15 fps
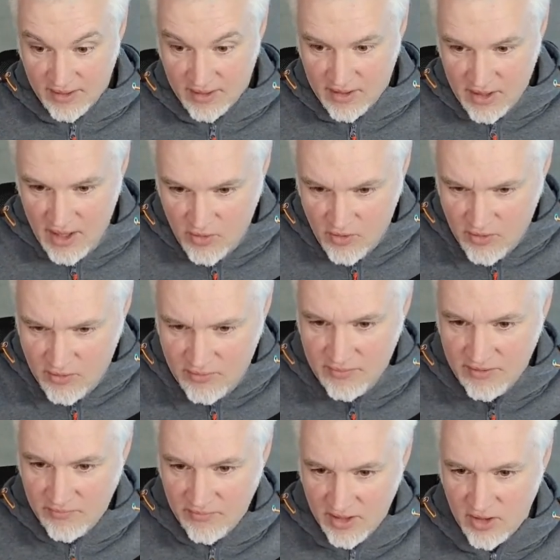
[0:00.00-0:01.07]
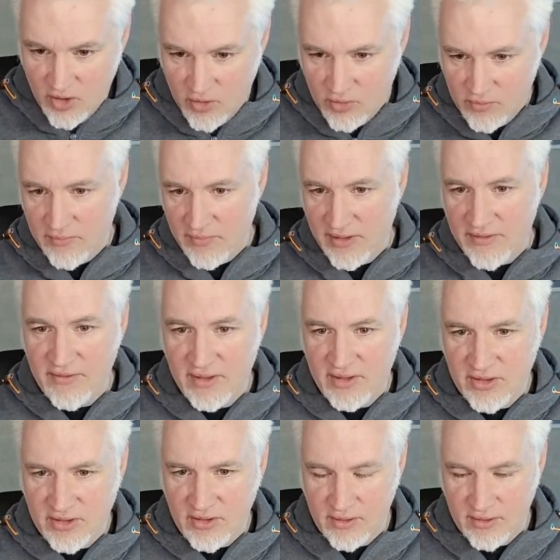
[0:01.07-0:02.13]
Now, the video is finished.